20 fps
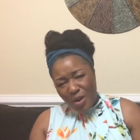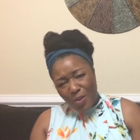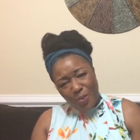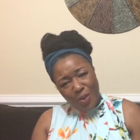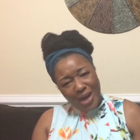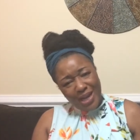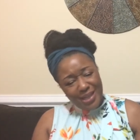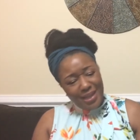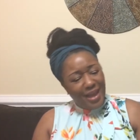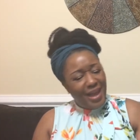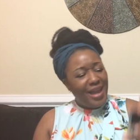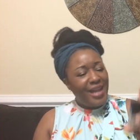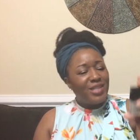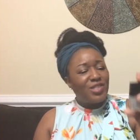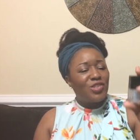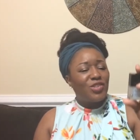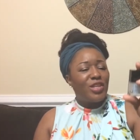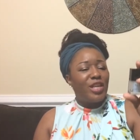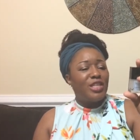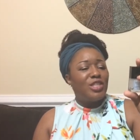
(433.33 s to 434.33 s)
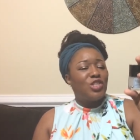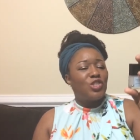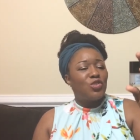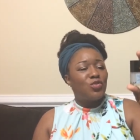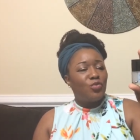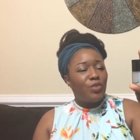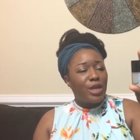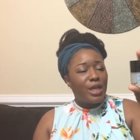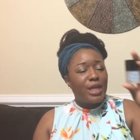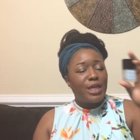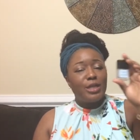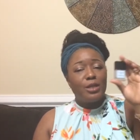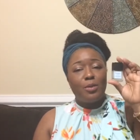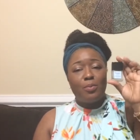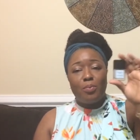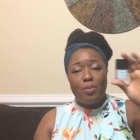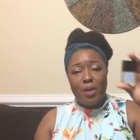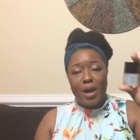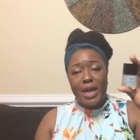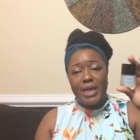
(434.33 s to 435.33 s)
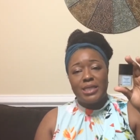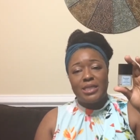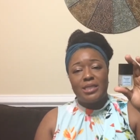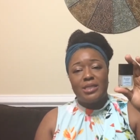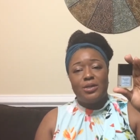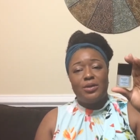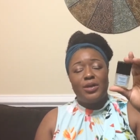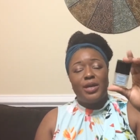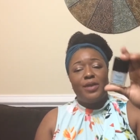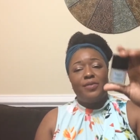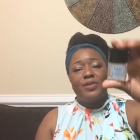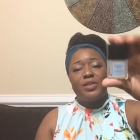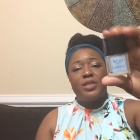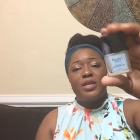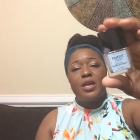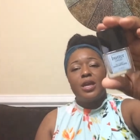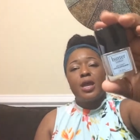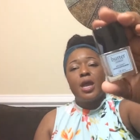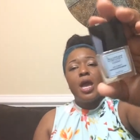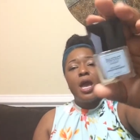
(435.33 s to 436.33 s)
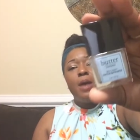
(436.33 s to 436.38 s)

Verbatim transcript: Why the H are they shrinking the prices on everything?